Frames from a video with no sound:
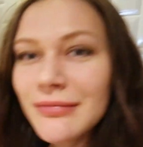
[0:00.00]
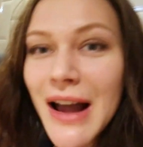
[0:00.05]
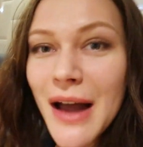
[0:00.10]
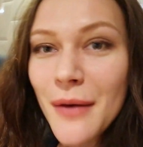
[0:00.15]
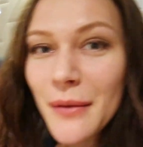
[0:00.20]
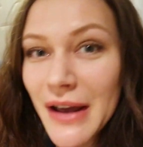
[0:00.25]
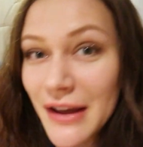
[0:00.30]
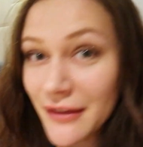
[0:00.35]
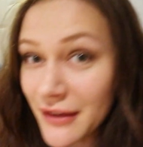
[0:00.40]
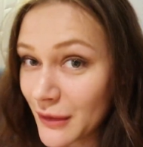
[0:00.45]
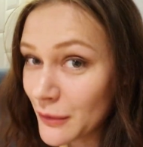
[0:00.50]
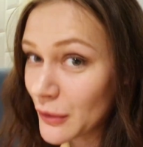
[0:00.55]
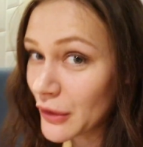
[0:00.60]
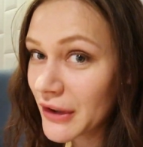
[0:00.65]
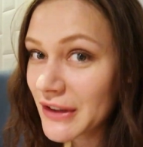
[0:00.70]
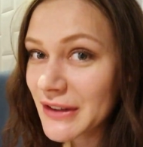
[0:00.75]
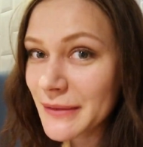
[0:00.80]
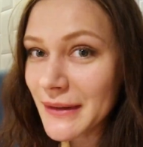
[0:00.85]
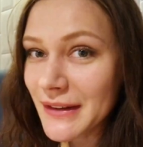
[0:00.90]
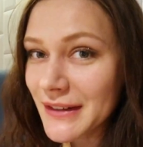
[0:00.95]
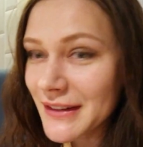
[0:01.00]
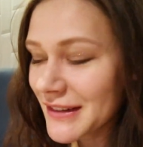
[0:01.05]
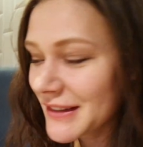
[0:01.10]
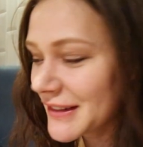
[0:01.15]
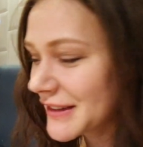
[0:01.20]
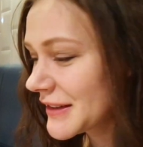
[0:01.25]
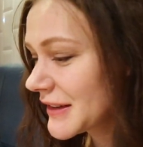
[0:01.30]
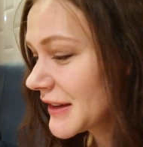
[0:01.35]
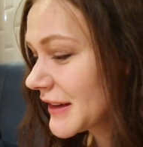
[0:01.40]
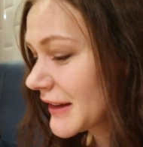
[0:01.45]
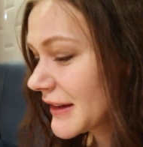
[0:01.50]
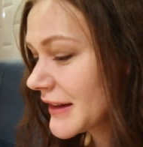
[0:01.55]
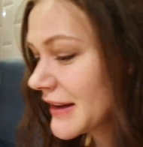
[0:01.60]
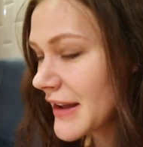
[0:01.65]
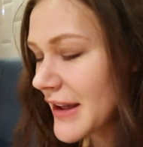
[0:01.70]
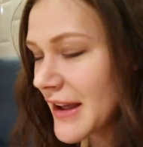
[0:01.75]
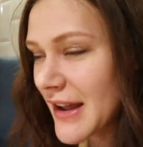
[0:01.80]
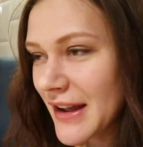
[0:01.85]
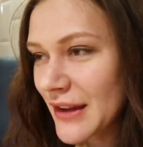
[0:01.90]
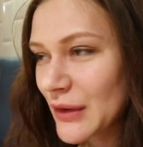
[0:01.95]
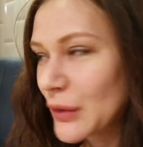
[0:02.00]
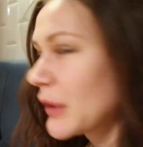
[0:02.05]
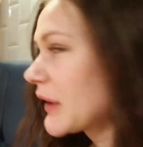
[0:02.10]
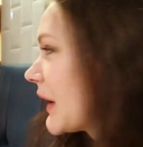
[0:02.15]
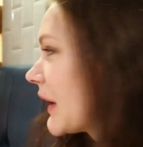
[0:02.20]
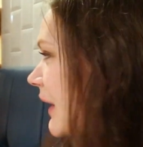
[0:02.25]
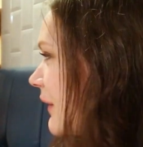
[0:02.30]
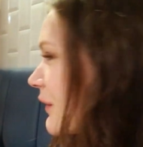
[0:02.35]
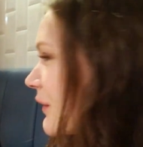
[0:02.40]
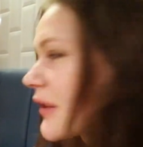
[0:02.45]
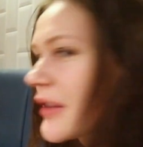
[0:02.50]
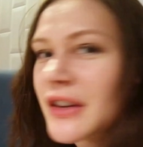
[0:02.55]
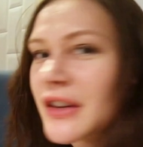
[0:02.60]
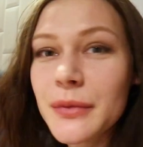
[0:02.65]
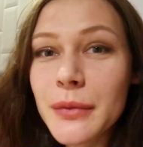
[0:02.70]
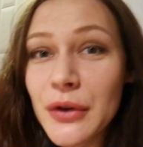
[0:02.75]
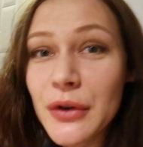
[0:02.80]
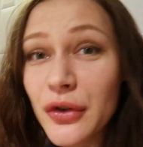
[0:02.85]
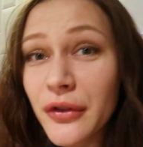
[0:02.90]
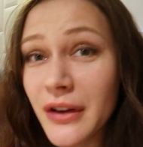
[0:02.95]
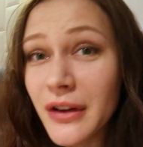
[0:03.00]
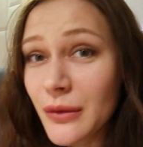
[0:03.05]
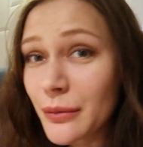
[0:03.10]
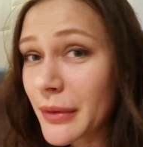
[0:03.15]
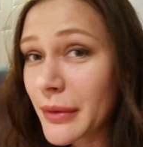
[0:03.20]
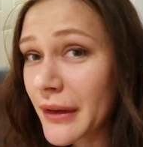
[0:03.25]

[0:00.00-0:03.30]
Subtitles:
I'm having more expenses. And we came to this Peruvian